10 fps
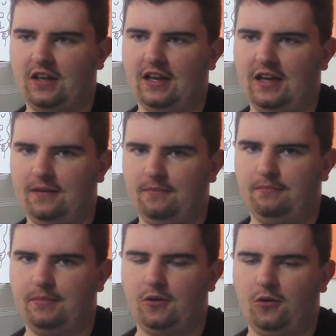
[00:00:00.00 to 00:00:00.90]

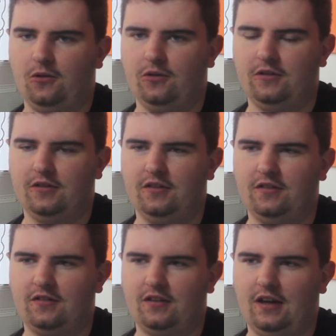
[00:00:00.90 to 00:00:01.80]

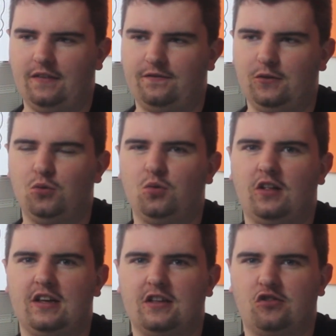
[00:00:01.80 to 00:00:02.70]
because I feel
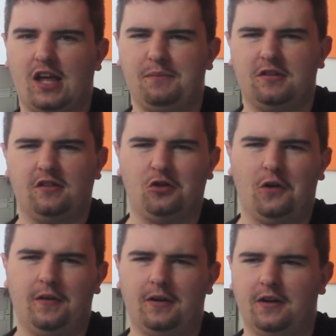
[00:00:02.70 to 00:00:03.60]
like Jamie's at sort
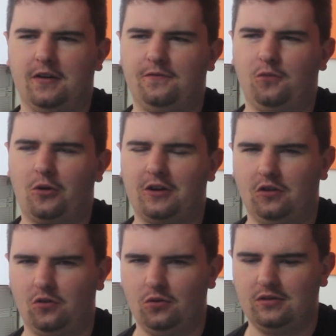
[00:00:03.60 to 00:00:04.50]
of a fork in
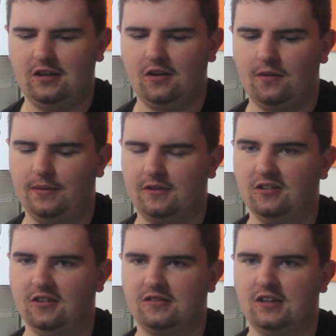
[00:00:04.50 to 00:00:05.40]
the road here,
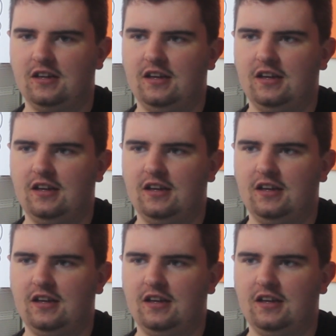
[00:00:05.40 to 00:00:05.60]
because